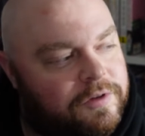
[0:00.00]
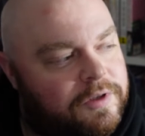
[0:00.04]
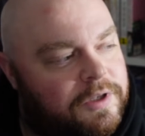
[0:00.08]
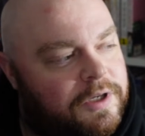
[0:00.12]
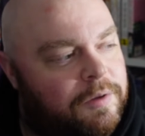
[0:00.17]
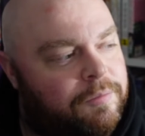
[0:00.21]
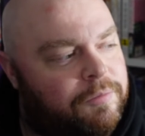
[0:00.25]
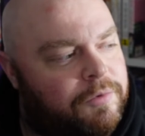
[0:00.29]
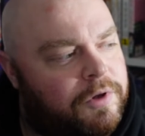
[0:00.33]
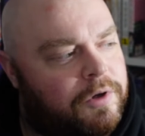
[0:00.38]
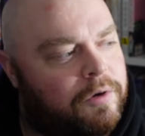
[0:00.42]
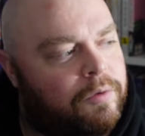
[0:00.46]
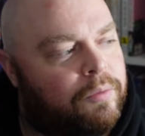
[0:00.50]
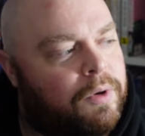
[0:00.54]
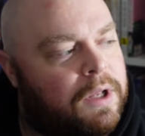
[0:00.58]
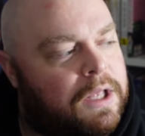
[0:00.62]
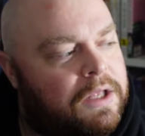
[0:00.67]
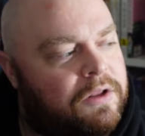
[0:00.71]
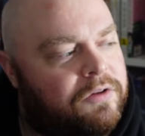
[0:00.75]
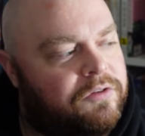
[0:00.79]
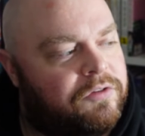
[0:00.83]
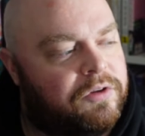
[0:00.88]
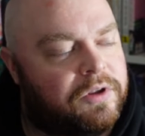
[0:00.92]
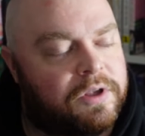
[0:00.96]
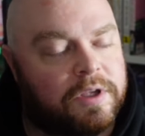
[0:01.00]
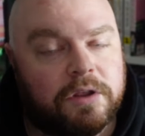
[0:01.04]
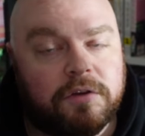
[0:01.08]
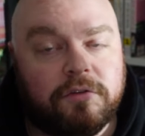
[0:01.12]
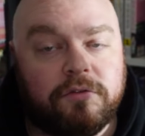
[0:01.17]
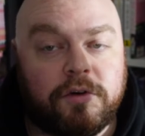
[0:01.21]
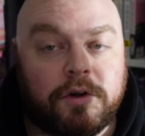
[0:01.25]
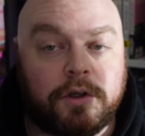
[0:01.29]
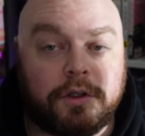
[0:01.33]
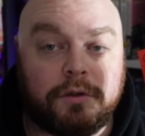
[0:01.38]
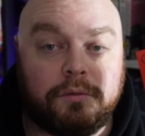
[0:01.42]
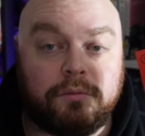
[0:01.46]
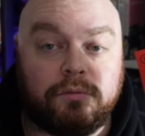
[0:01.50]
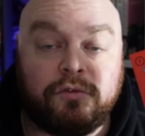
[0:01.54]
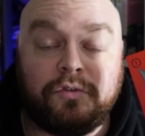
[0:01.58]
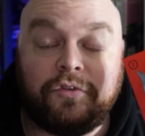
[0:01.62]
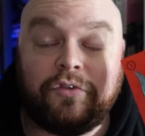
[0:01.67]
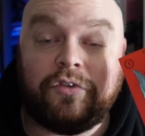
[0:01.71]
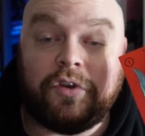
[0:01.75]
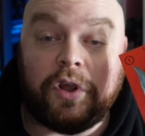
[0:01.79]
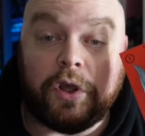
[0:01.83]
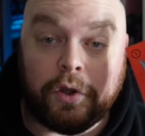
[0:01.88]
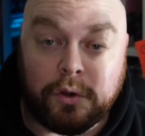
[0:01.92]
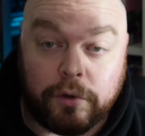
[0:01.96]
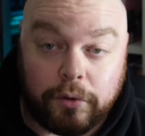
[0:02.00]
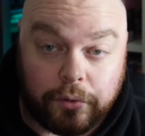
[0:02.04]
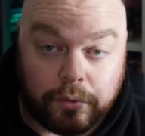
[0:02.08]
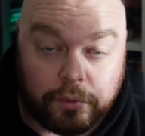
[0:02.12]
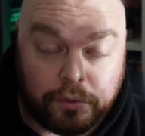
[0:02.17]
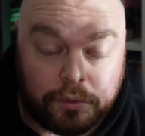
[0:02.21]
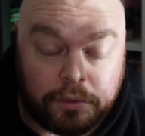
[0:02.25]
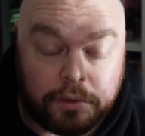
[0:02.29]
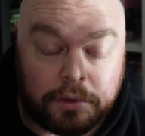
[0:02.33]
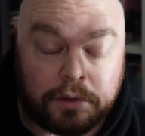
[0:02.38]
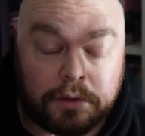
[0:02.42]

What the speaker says: and I'm going to wait until I get volume 2